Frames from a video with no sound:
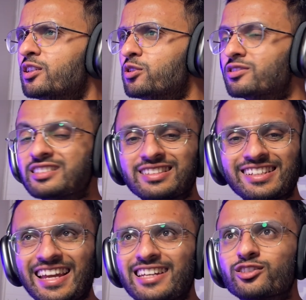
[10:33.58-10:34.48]
using
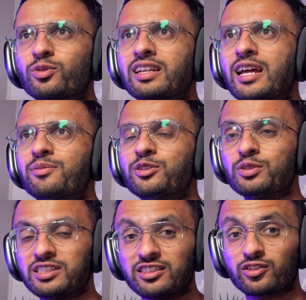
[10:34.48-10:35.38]
the A S one library,
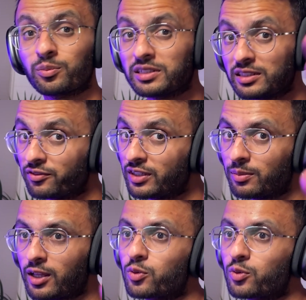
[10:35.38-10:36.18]
which is completely free by the